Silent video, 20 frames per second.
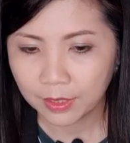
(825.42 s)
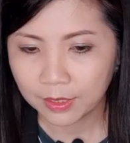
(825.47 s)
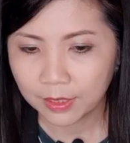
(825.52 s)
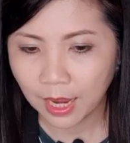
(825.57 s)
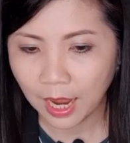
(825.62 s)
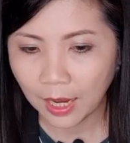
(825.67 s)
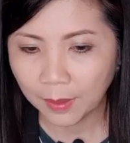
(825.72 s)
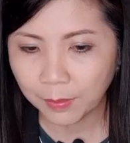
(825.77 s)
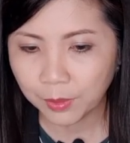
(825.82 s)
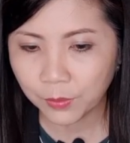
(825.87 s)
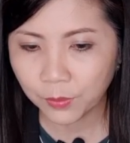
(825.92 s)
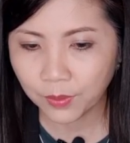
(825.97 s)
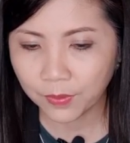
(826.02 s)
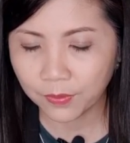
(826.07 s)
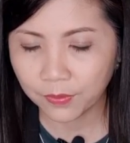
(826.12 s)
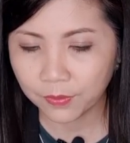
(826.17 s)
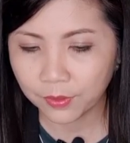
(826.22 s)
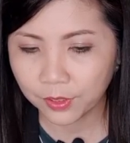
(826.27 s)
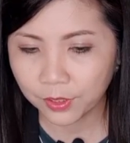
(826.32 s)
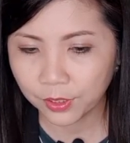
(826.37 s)
times
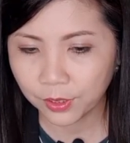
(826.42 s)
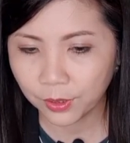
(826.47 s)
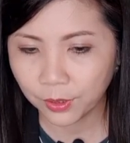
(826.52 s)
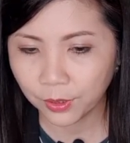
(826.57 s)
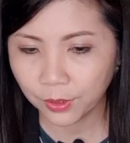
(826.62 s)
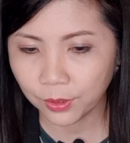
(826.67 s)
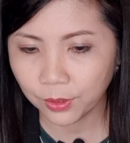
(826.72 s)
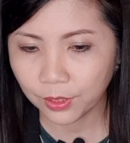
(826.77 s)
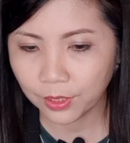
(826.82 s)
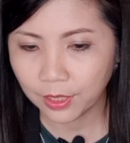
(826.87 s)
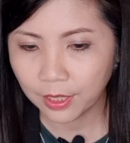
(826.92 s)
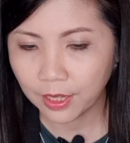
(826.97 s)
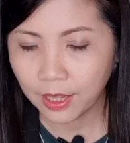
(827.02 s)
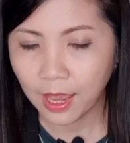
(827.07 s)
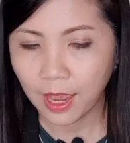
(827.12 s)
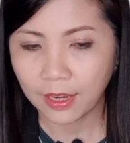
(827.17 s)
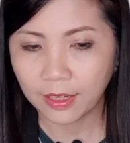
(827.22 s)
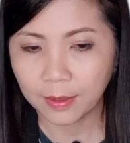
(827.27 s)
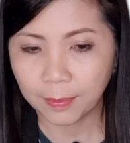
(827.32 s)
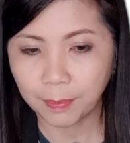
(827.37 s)
with 2,
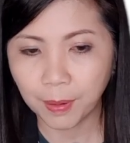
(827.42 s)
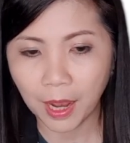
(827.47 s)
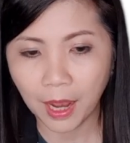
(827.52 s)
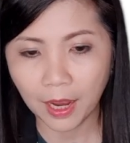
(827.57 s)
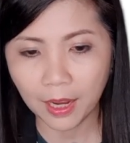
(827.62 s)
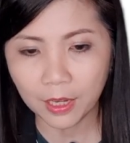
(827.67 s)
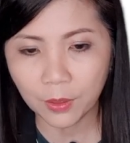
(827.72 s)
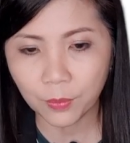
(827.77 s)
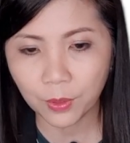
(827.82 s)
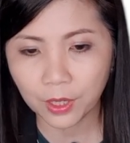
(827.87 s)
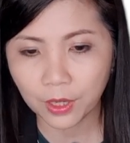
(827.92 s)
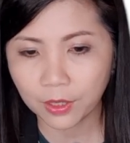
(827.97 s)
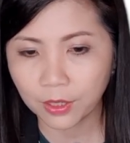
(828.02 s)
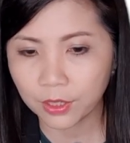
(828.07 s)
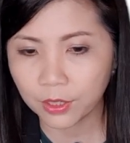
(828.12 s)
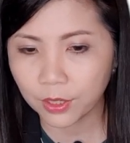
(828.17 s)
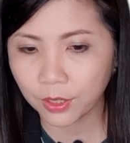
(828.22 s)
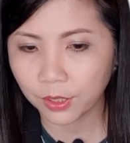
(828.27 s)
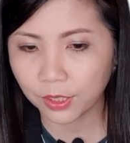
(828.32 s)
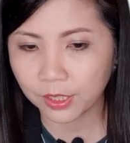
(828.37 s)
and the pi we're going
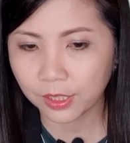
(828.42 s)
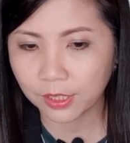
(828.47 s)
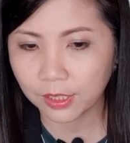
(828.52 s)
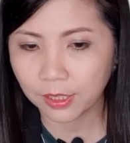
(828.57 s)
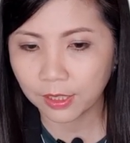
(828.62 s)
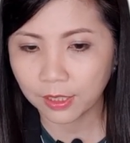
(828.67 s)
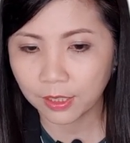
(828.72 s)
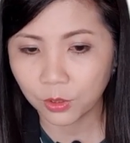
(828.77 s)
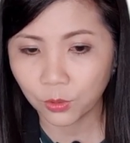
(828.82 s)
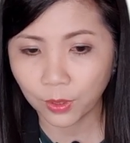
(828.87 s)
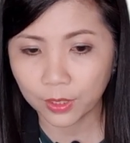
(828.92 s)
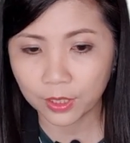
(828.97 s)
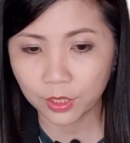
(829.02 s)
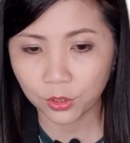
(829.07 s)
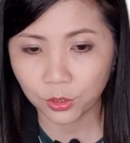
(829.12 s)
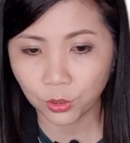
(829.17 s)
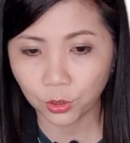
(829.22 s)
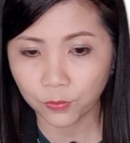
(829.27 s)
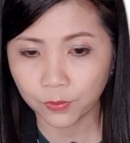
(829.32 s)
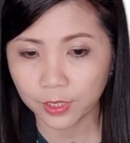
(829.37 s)
to use
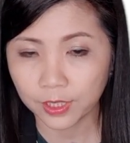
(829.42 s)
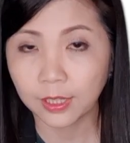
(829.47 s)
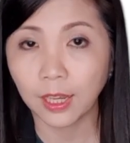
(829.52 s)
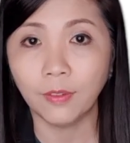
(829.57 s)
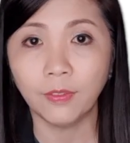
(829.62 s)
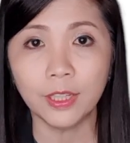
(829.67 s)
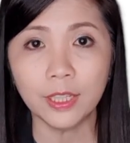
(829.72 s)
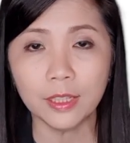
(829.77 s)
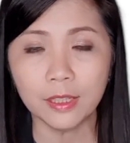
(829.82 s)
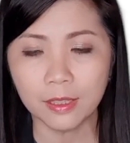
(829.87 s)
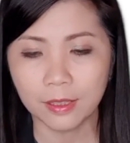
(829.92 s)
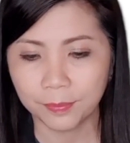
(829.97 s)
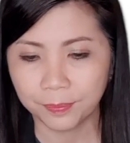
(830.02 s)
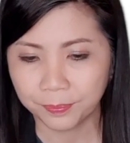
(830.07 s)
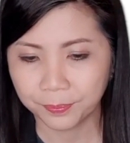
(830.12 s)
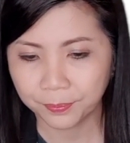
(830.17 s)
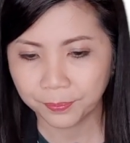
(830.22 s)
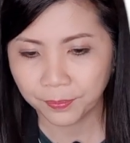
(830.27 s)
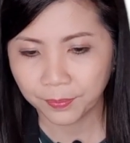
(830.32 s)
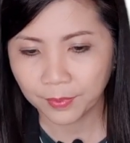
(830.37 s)
22/7.
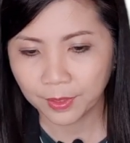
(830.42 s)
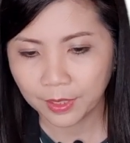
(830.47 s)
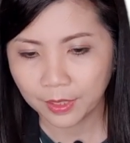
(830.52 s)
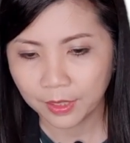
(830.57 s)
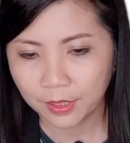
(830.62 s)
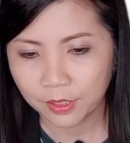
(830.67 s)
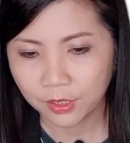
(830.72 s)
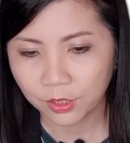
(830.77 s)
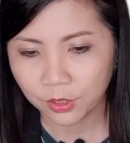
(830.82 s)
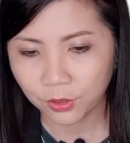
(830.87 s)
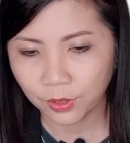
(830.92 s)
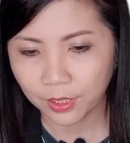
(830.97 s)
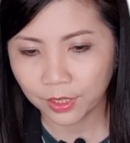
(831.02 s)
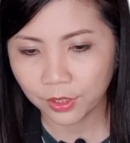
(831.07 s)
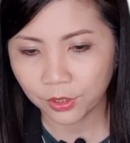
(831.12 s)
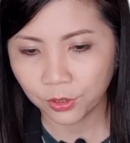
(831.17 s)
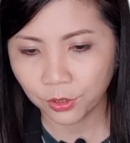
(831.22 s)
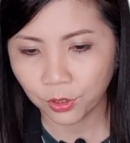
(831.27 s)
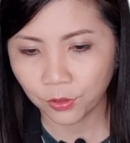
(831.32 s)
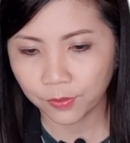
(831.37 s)
So
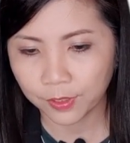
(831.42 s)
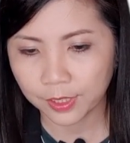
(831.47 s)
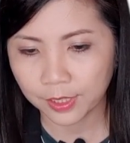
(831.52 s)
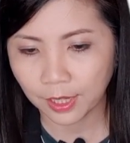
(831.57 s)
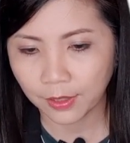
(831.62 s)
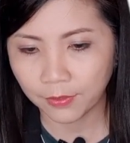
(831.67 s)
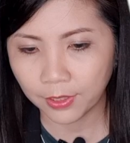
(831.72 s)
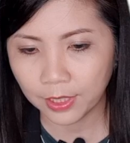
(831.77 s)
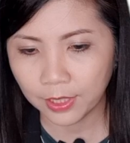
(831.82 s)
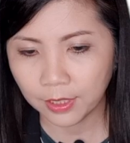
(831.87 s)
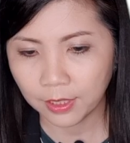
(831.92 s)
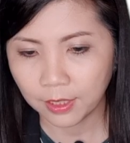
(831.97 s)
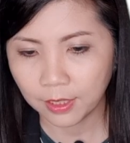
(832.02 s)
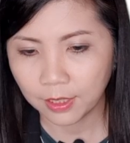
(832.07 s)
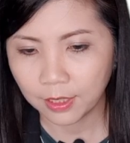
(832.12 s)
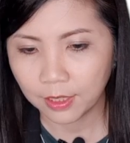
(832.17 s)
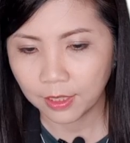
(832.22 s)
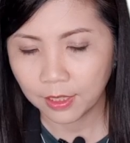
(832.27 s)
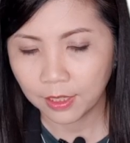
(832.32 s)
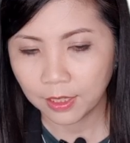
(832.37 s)
22/7
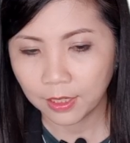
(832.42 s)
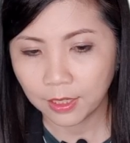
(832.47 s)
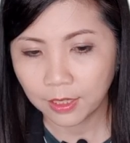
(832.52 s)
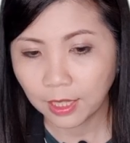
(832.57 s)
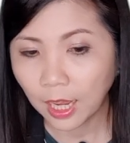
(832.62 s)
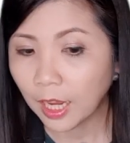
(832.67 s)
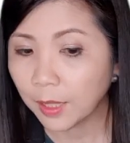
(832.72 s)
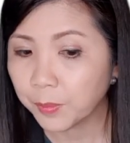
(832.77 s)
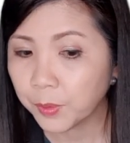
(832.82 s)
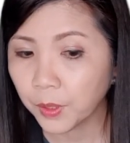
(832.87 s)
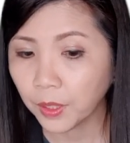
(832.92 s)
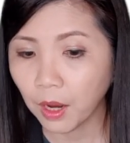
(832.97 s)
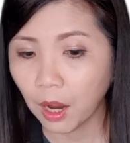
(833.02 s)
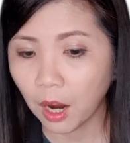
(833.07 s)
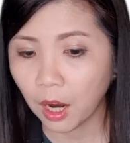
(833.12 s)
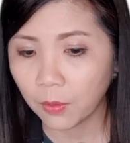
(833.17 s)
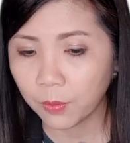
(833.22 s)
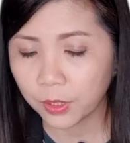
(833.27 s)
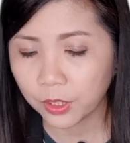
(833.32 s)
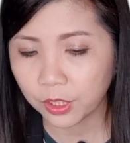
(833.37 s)
times with
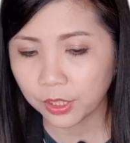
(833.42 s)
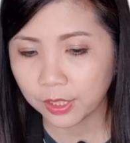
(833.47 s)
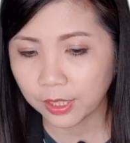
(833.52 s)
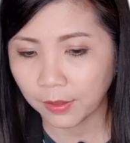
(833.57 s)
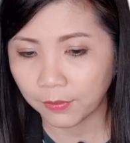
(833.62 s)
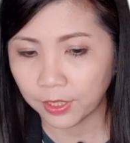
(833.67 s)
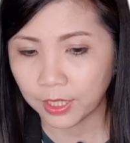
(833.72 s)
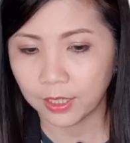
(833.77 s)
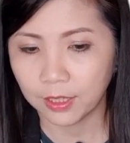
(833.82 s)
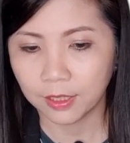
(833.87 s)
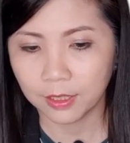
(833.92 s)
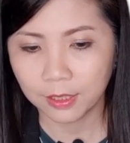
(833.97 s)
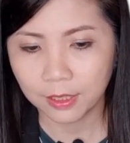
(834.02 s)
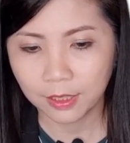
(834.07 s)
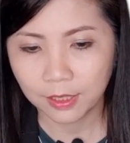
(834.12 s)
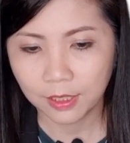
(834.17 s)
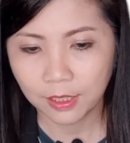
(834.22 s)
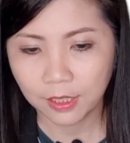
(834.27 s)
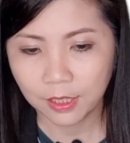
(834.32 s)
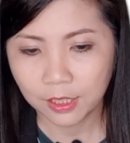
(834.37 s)
r, which is 7.
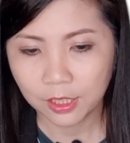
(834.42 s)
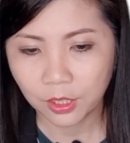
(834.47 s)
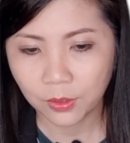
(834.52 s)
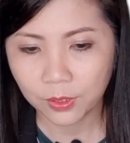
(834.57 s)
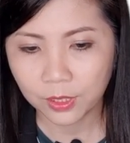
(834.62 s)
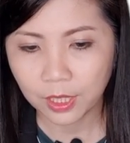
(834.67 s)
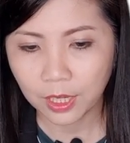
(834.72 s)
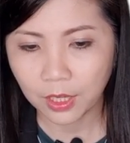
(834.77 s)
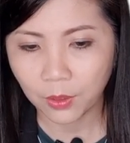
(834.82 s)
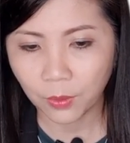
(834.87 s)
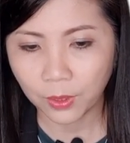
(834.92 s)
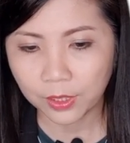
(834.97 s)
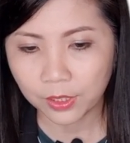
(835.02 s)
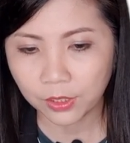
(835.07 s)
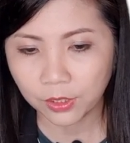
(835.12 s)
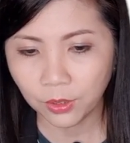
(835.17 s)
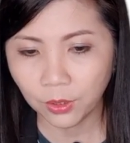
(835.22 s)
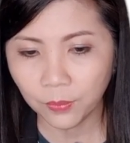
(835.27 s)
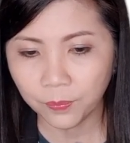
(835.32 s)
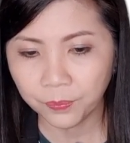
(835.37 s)
So it's equals
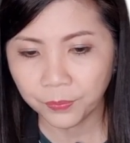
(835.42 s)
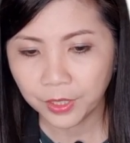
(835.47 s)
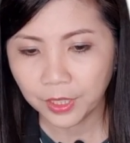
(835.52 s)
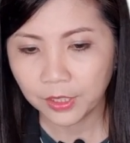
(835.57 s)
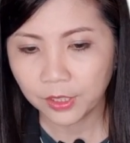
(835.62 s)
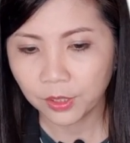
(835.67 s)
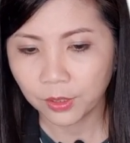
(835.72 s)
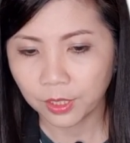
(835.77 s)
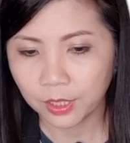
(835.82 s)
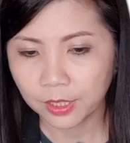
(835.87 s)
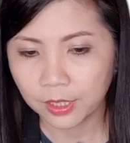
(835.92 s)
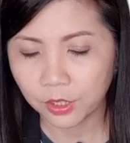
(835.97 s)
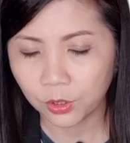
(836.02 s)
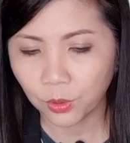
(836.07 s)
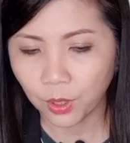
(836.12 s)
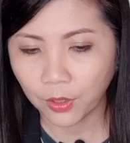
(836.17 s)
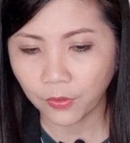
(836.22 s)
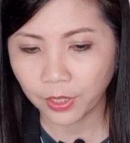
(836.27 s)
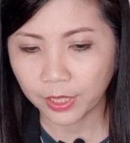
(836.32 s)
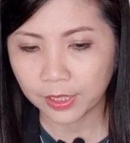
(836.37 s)
to, so this is
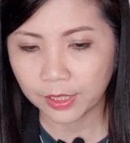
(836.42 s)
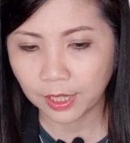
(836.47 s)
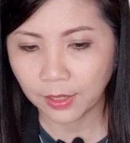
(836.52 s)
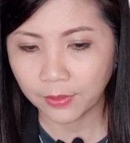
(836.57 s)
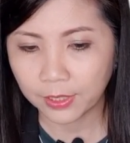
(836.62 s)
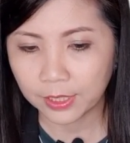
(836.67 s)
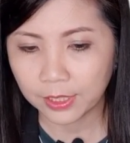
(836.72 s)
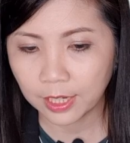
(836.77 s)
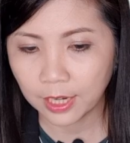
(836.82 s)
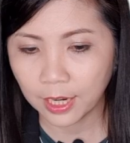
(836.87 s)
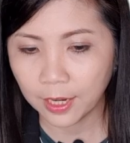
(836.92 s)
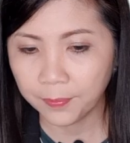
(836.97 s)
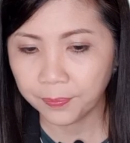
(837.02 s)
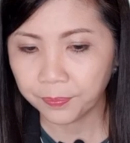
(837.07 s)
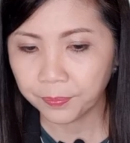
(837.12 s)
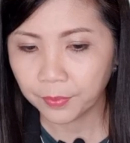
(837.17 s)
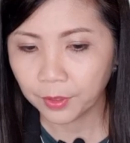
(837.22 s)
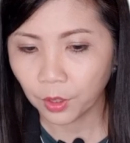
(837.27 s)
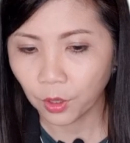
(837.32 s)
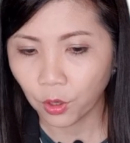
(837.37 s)
270
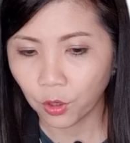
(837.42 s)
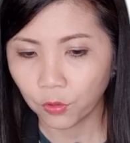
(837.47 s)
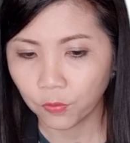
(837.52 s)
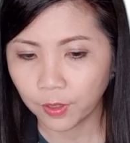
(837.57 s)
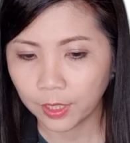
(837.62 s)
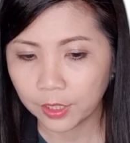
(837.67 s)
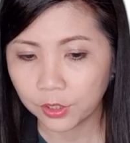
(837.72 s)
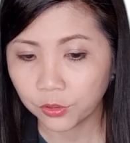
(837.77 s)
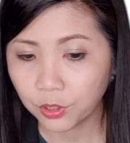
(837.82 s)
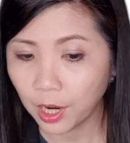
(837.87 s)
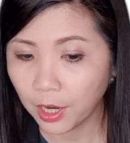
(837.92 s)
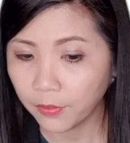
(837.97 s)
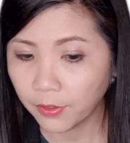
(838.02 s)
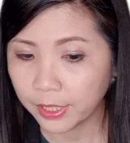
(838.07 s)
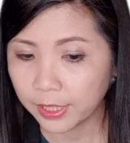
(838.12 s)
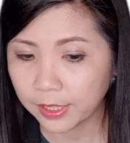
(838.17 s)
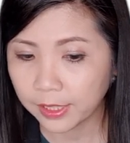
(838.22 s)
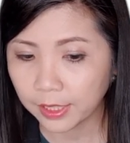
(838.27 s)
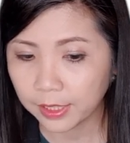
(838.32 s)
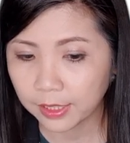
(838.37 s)
over
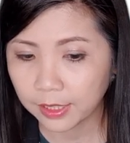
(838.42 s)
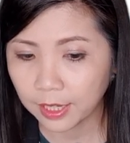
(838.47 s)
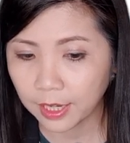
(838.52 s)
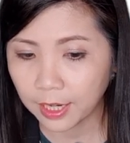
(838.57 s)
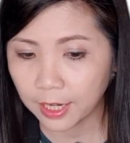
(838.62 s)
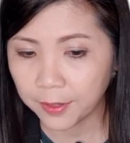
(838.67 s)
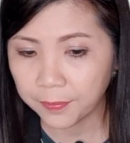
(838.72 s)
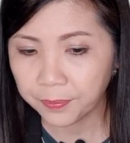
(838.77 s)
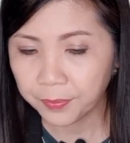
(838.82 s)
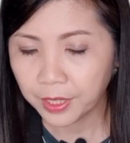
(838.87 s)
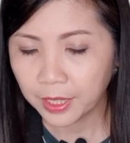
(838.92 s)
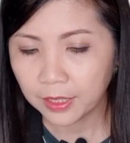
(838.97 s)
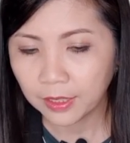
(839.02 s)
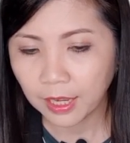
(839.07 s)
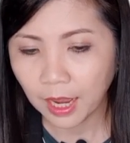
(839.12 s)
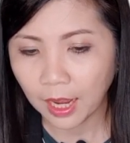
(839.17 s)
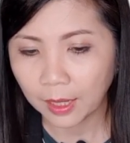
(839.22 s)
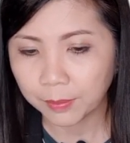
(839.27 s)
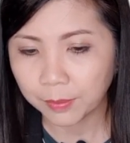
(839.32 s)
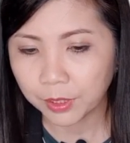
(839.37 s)
360
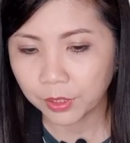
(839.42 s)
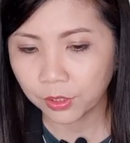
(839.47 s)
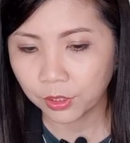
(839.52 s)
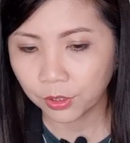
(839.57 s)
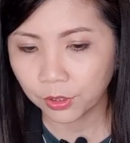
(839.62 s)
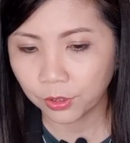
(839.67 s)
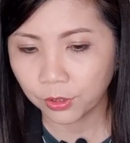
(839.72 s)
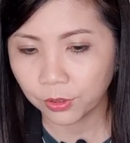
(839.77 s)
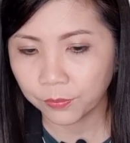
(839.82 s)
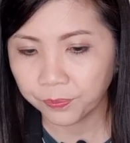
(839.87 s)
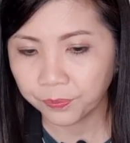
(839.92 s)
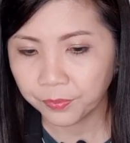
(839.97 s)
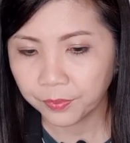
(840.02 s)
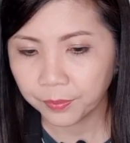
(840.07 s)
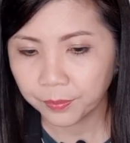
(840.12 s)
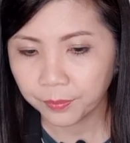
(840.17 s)
times 2